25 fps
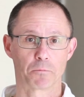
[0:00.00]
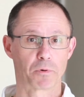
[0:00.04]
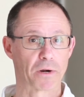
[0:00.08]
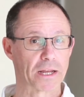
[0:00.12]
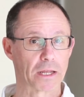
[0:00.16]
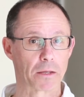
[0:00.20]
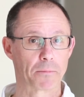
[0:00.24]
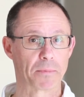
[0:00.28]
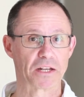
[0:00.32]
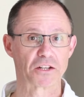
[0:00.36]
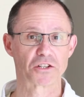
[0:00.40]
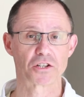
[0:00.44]
bring
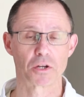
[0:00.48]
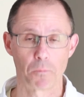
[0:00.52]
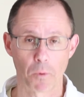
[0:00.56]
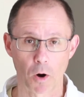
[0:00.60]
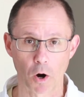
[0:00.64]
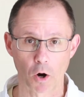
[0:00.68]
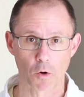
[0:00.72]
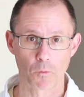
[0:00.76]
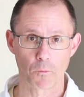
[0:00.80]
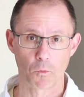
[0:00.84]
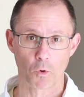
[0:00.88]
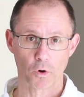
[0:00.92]
him in
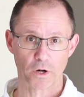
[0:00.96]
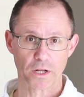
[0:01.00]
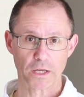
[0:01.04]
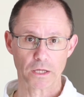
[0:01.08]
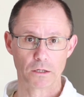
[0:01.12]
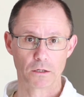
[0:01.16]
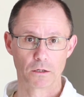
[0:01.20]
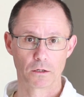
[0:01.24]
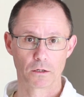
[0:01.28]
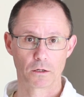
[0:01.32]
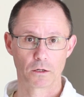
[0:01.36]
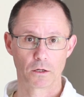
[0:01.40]
tomorrow morning,
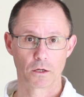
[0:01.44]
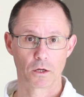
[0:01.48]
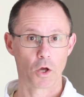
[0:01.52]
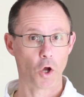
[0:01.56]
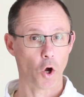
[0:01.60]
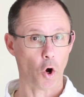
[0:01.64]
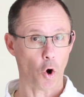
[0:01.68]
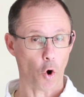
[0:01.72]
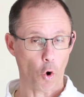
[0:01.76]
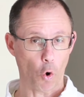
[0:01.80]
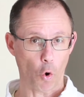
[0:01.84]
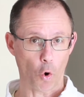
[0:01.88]

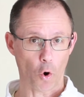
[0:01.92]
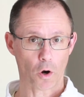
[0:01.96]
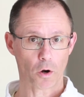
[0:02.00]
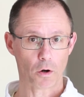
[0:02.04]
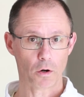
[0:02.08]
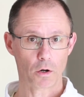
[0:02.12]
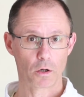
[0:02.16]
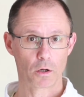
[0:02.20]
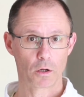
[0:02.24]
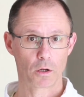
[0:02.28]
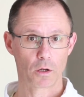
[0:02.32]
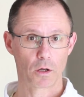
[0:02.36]

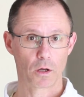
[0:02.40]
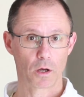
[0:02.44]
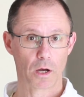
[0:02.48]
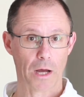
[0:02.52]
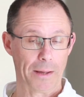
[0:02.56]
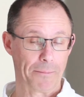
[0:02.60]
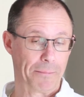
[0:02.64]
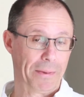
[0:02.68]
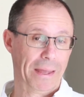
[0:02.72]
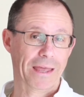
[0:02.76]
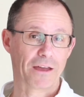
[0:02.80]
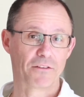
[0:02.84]
or
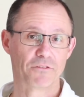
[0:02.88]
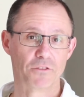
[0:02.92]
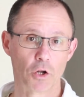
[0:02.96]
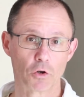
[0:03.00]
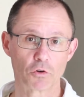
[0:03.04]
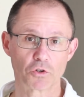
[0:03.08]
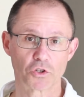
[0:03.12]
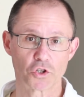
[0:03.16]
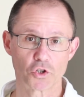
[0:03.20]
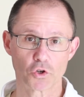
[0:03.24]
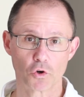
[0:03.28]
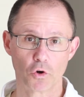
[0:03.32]
I may have no
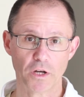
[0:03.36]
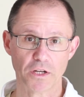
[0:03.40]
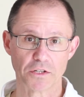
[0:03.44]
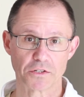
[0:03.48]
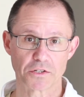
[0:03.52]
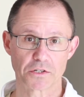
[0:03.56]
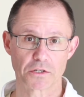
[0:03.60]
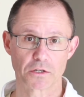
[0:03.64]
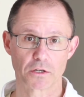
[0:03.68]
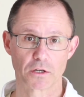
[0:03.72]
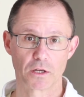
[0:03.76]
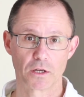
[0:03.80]

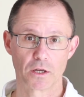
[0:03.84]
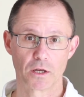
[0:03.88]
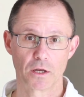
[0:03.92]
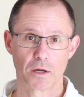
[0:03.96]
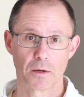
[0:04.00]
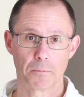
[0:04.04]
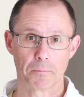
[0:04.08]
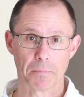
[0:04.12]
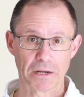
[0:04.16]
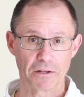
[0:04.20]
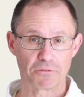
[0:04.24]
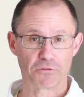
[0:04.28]
choice
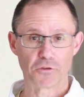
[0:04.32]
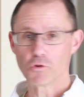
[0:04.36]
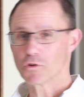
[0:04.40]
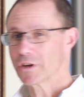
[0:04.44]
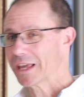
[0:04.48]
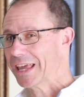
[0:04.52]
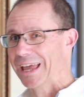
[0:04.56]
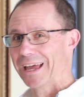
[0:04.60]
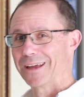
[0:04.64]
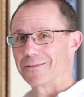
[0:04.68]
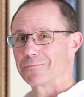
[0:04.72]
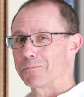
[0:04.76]
but if you
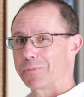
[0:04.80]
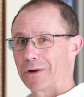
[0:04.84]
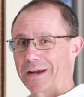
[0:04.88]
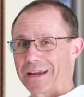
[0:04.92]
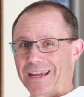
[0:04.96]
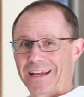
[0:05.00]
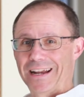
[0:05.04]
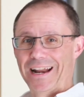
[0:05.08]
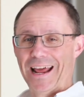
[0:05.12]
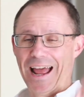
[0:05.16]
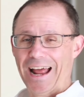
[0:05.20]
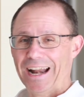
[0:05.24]
can't bring
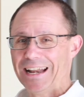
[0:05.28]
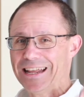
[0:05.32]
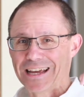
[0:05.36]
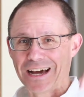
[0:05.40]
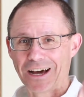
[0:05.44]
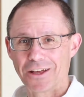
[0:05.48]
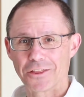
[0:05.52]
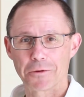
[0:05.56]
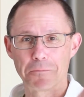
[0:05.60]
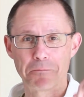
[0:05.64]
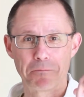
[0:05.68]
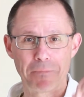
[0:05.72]
in any
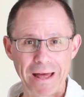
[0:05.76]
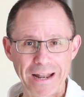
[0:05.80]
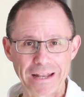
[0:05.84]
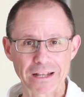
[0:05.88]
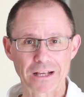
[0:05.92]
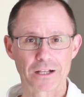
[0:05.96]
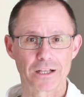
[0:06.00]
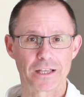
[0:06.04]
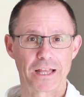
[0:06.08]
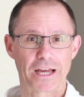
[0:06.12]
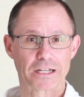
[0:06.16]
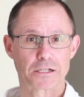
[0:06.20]
other
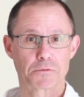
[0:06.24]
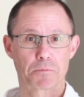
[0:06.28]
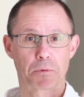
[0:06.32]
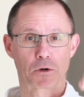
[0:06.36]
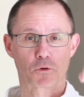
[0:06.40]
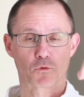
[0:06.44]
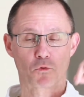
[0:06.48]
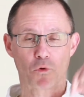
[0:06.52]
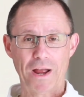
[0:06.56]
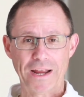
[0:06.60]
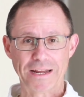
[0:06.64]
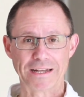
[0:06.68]
medical expert
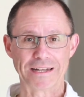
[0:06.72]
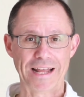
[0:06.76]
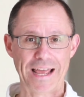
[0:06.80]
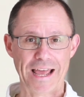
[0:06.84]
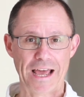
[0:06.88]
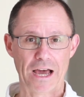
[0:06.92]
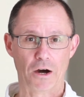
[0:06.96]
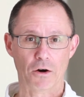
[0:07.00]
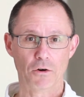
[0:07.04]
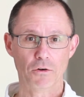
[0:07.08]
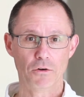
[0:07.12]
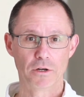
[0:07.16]
right
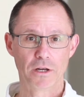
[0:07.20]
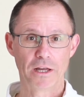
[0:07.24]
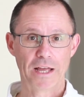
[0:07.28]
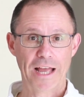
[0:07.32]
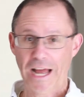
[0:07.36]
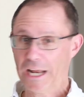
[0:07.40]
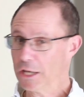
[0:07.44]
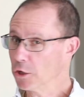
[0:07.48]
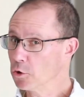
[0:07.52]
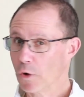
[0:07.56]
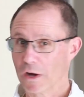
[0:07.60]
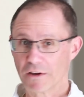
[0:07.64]
now
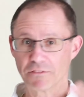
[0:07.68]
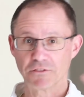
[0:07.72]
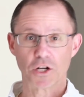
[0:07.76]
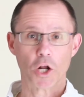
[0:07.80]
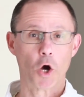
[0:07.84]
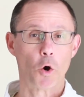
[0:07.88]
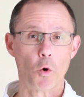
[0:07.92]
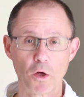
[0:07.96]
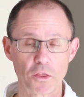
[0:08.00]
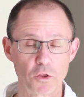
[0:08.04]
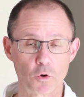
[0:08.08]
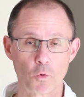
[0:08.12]
and you have
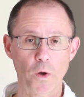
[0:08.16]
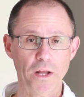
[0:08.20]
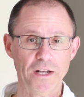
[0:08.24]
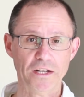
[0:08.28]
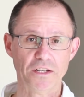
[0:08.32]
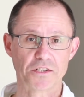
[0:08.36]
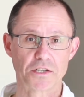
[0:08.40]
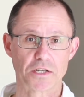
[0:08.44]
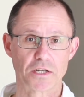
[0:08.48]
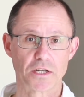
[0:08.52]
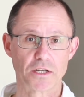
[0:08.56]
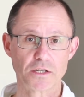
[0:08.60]
no other
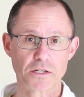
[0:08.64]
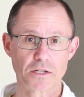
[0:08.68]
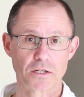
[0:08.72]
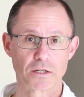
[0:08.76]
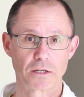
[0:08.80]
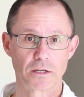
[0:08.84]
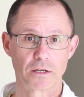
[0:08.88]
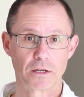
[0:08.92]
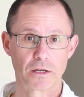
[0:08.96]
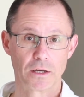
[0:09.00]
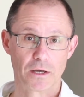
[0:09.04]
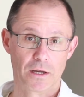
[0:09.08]
witnesses,
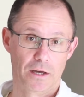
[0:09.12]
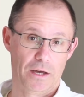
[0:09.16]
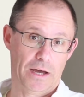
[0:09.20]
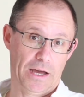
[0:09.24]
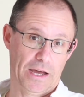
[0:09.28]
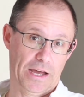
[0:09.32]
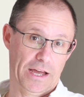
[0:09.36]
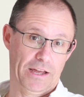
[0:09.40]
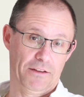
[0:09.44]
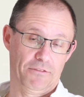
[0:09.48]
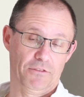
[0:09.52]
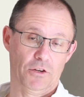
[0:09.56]

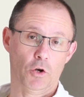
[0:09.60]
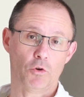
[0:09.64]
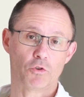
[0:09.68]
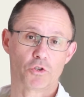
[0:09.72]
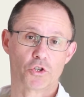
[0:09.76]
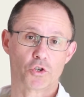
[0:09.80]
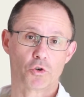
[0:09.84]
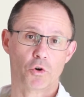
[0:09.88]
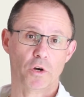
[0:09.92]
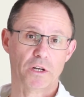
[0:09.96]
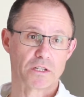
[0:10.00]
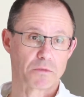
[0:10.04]
I have no
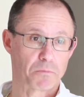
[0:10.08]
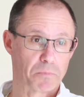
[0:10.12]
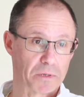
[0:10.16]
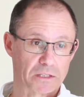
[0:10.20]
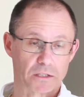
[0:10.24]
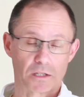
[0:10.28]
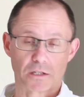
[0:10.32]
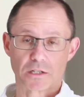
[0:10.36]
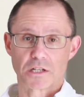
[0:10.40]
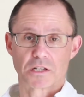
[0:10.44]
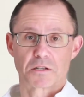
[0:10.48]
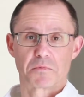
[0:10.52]
choice but
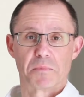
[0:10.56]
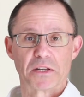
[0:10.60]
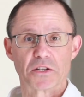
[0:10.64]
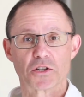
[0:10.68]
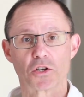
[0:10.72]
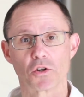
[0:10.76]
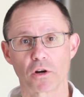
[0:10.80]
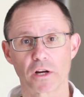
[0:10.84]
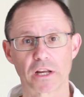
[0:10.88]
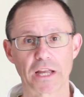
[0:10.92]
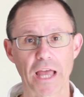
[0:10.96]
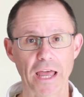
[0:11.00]
to dismiss
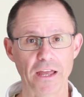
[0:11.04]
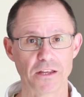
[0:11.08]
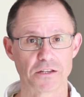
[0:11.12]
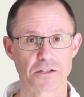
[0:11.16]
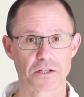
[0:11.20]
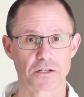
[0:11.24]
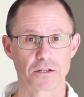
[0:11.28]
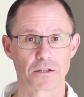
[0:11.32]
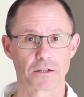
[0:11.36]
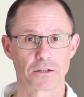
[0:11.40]
your case.